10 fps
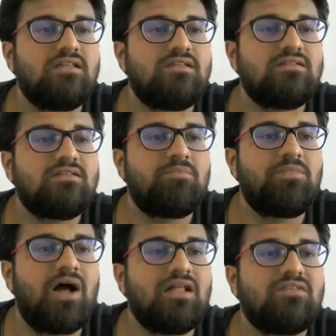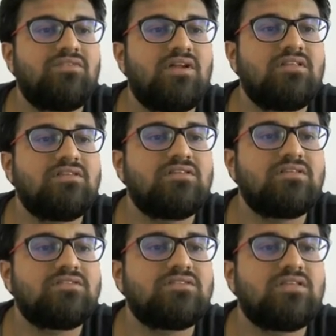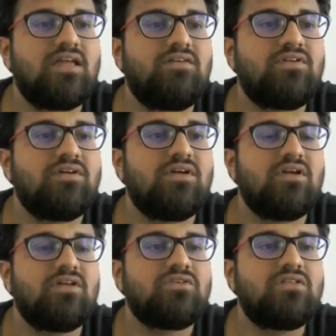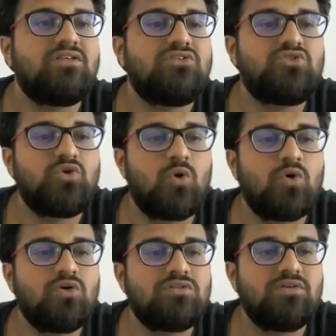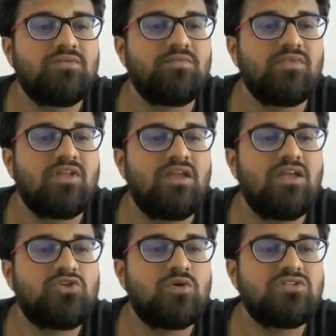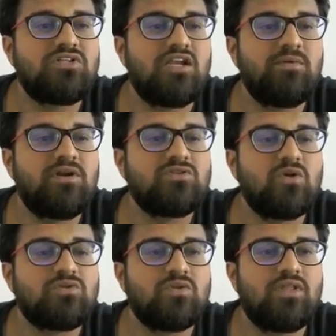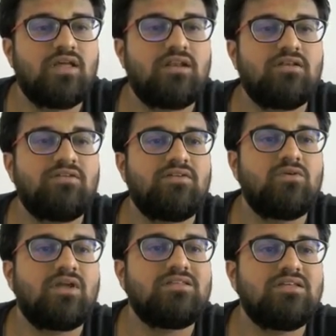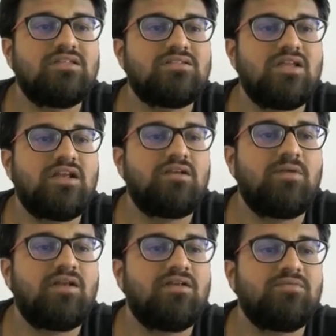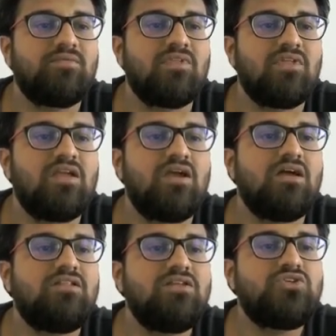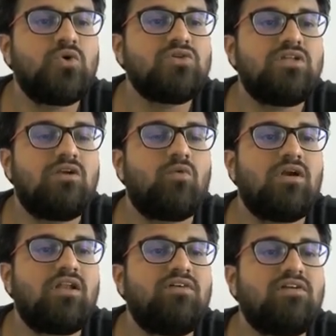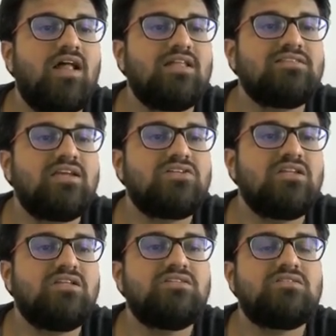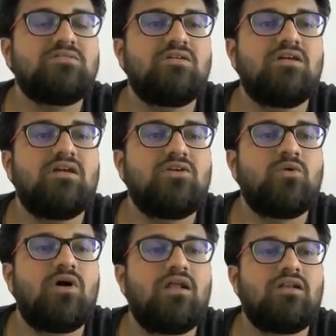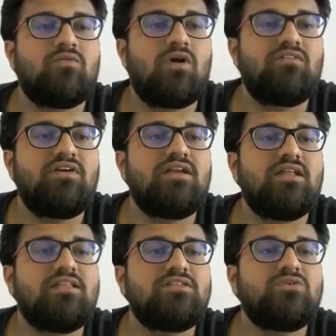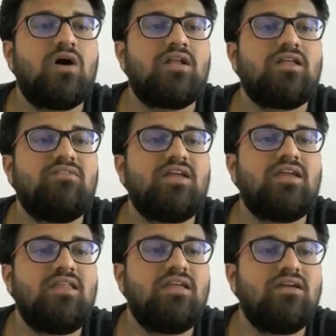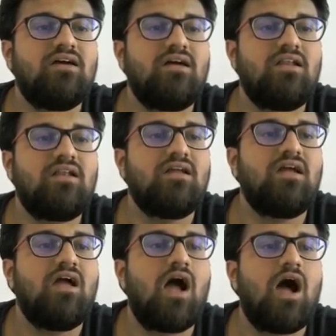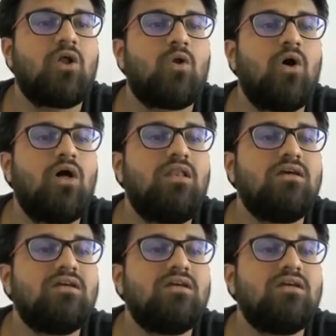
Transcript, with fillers: this is the path where this is saved. So this shows issuer statement is also there. You can see the statement. This shows that whatever transaction is uh, you are, whatever details you are giving in here are all